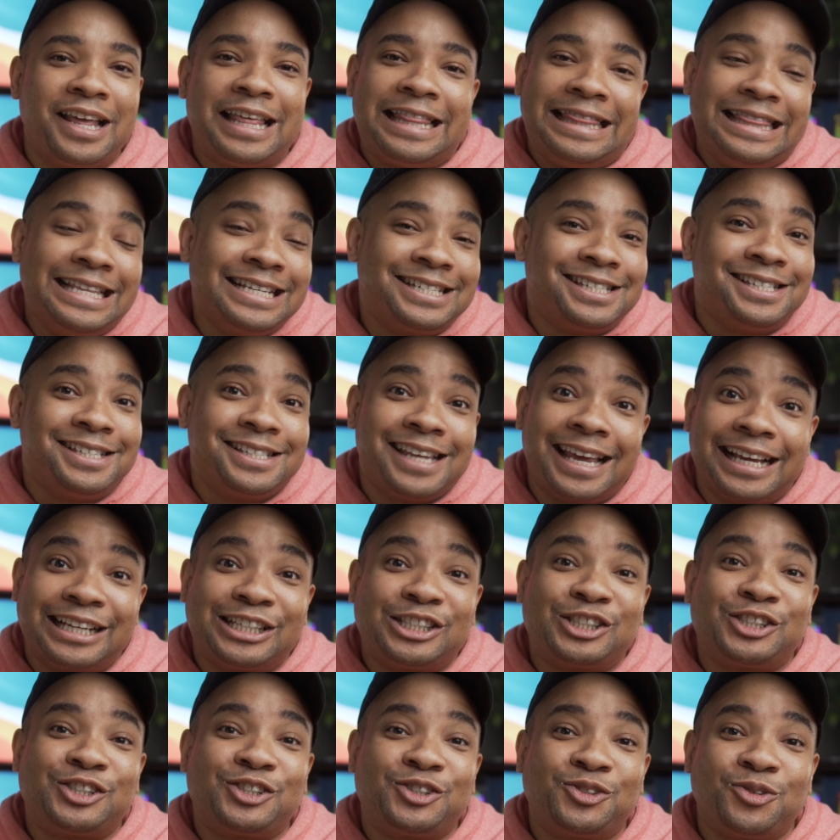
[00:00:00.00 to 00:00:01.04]
this is
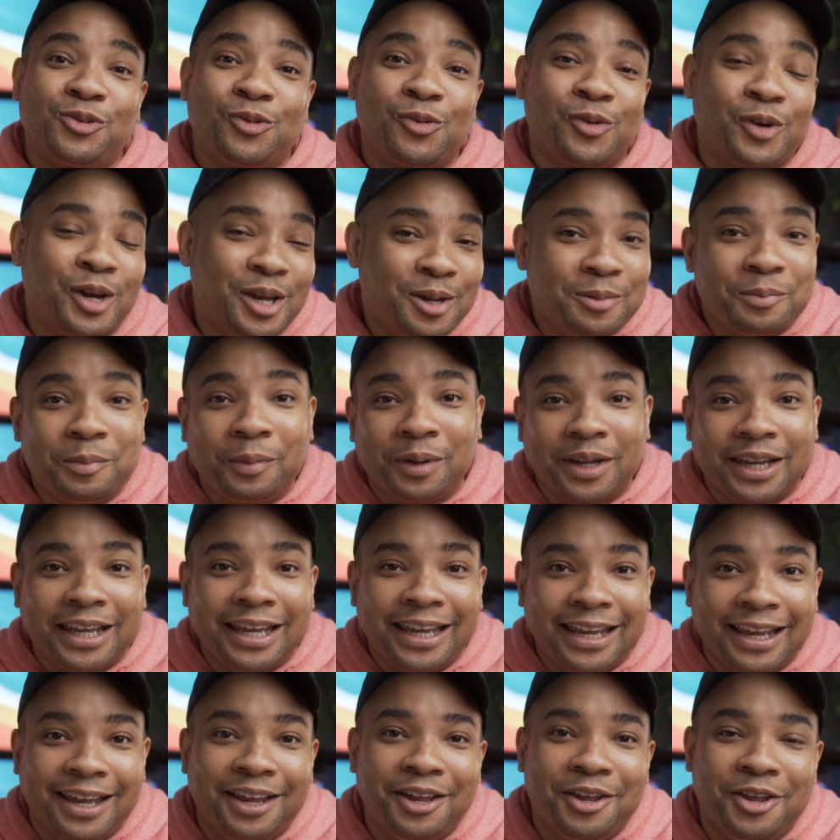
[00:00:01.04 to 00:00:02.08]

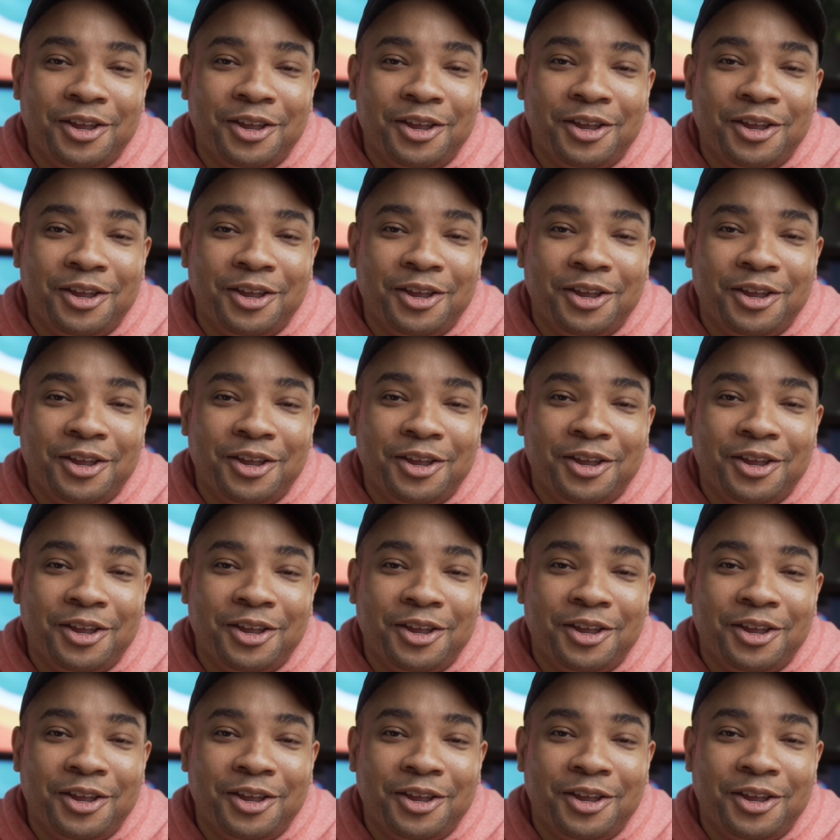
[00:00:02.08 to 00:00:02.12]
extremely